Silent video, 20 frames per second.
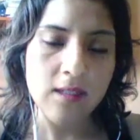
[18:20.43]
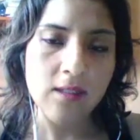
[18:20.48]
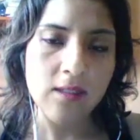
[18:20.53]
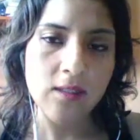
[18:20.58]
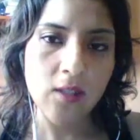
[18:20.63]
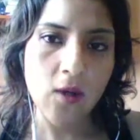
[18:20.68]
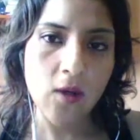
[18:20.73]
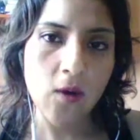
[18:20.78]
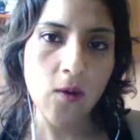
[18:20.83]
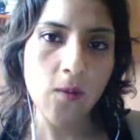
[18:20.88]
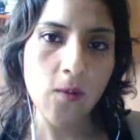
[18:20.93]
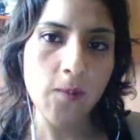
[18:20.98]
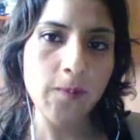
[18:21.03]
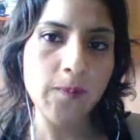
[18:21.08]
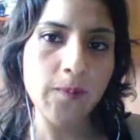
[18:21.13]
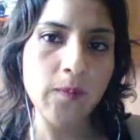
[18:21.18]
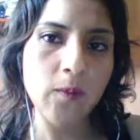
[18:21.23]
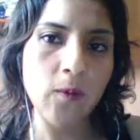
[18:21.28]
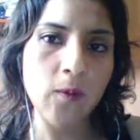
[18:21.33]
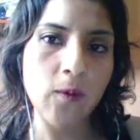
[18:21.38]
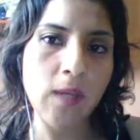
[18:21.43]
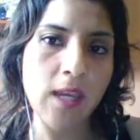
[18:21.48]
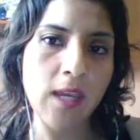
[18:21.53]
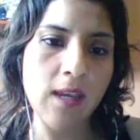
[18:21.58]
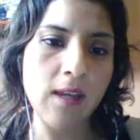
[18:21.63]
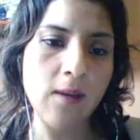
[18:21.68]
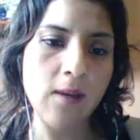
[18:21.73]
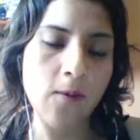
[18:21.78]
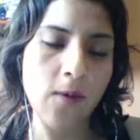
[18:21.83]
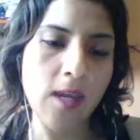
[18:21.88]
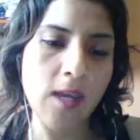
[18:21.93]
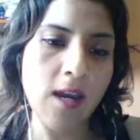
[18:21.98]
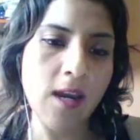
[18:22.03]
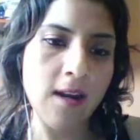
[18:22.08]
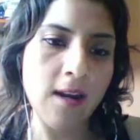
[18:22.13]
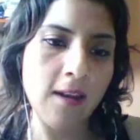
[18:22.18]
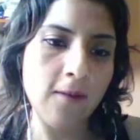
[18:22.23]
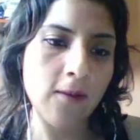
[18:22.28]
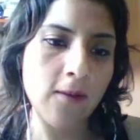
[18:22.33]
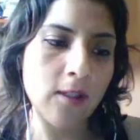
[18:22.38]
So we
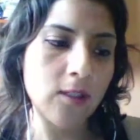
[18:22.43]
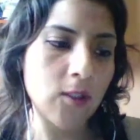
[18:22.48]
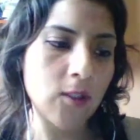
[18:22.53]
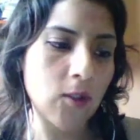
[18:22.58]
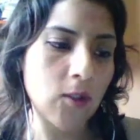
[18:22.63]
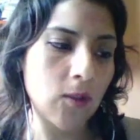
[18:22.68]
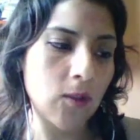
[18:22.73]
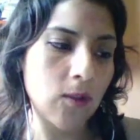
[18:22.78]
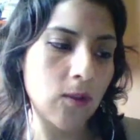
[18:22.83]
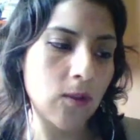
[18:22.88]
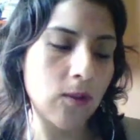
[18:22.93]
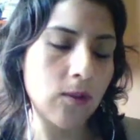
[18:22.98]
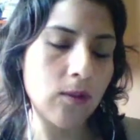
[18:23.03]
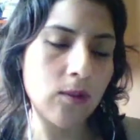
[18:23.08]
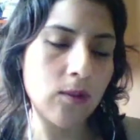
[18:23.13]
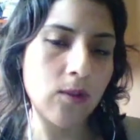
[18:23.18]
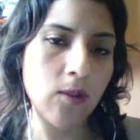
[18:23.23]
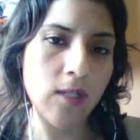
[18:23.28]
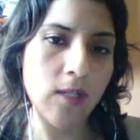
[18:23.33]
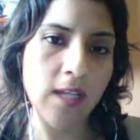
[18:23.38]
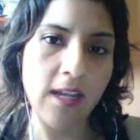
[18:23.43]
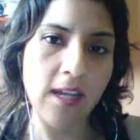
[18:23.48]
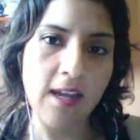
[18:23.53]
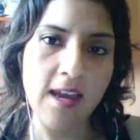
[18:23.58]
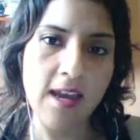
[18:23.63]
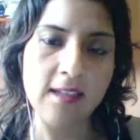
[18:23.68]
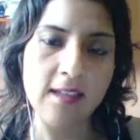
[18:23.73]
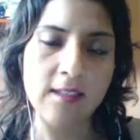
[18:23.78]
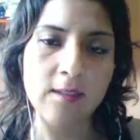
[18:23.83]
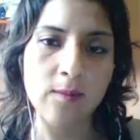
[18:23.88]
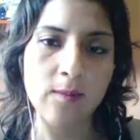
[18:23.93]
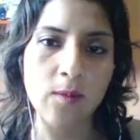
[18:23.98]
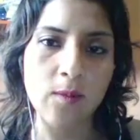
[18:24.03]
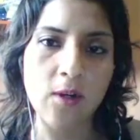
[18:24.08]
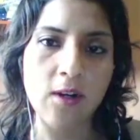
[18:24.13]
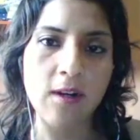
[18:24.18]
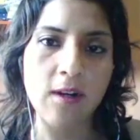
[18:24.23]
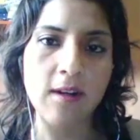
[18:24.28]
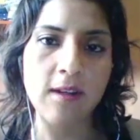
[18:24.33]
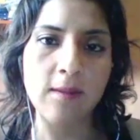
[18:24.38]
are able to organize
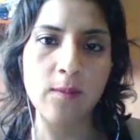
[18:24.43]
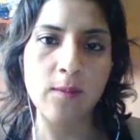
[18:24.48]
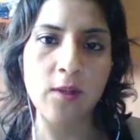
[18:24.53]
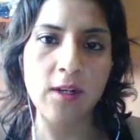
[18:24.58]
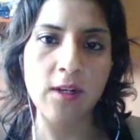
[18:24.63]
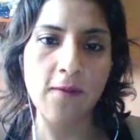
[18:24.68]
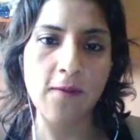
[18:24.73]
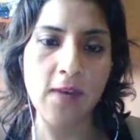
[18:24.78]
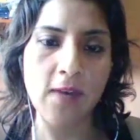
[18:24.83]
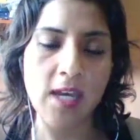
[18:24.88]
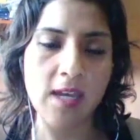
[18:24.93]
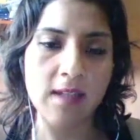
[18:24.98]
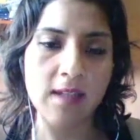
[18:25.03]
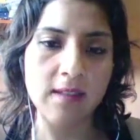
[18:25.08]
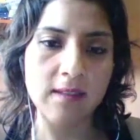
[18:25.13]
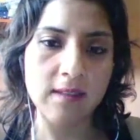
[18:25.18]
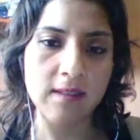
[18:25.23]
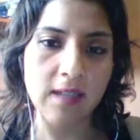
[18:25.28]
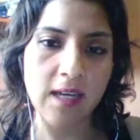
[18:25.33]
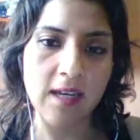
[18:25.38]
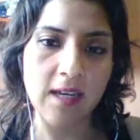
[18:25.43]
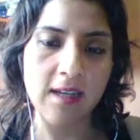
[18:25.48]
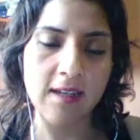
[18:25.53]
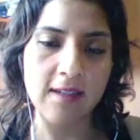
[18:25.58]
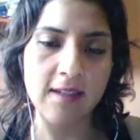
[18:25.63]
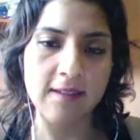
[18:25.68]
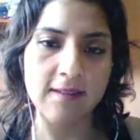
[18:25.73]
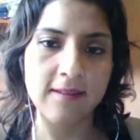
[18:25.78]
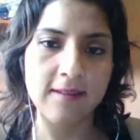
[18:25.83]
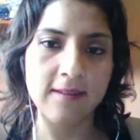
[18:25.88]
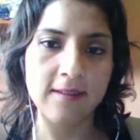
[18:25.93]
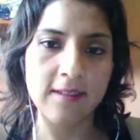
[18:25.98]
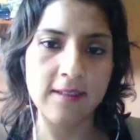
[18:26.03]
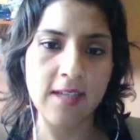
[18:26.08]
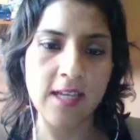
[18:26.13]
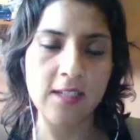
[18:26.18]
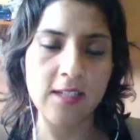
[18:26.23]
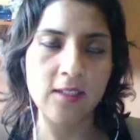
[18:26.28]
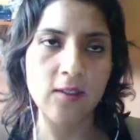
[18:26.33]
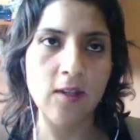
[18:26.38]
more events and
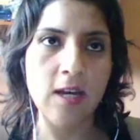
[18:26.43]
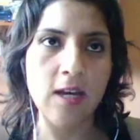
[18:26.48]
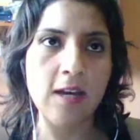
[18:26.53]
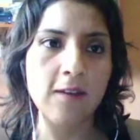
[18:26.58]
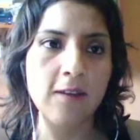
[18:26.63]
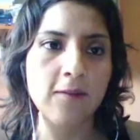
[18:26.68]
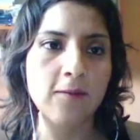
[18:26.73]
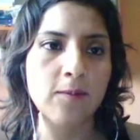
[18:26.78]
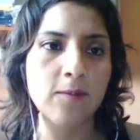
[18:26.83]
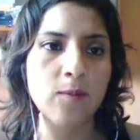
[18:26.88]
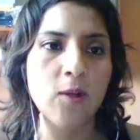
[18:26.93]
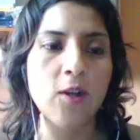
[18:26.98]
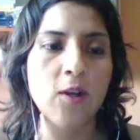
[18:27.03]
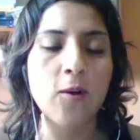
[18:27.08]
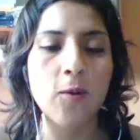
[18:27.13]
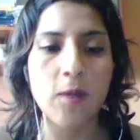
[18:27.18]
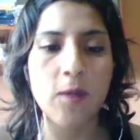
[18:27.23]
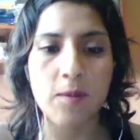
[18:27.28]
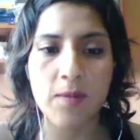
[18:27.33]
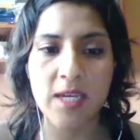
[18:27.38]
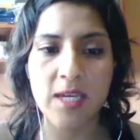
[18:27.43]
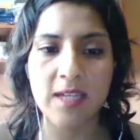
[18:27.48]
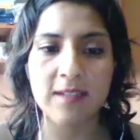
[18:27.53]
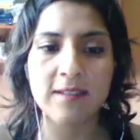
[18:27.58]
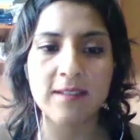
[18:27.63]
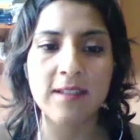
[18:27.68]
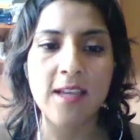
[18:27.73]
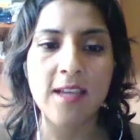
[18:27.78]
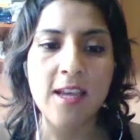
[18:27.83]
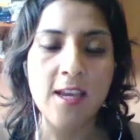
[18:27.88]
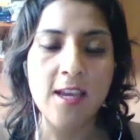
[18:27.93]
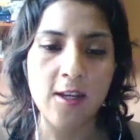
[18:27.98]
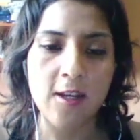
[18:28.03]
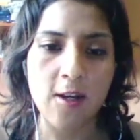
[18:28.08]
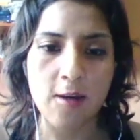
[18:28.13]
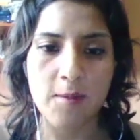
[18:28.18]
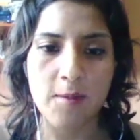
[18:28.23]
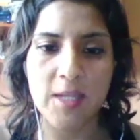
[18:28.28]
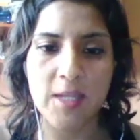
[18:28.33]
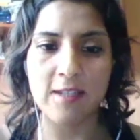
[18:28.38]
to have more women
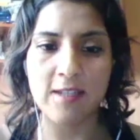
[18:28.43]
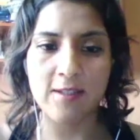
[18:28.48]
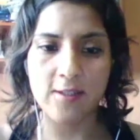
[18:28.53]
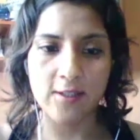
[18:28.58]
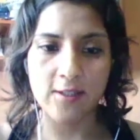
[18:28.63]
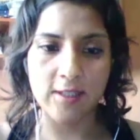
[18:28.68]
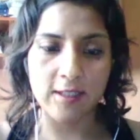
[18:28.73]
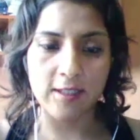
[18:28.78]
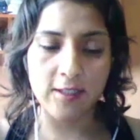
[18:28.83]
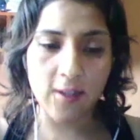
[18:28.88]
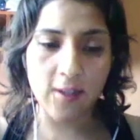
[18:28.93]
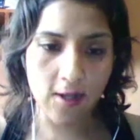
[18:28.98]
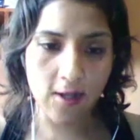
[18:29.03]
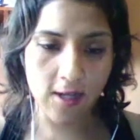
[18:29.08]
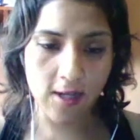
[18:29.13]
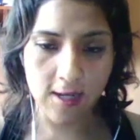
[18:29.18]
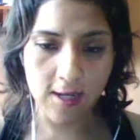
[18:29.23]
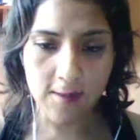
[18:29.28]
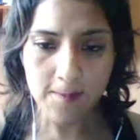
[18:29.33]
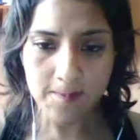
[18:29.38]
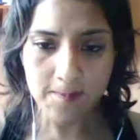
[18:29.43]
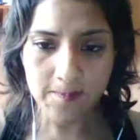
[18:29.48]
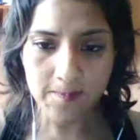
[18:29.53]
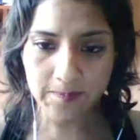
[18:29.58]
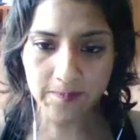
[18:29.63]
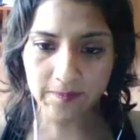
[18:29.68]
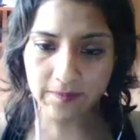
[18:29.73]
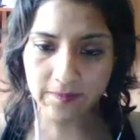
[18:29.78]
coming into technology.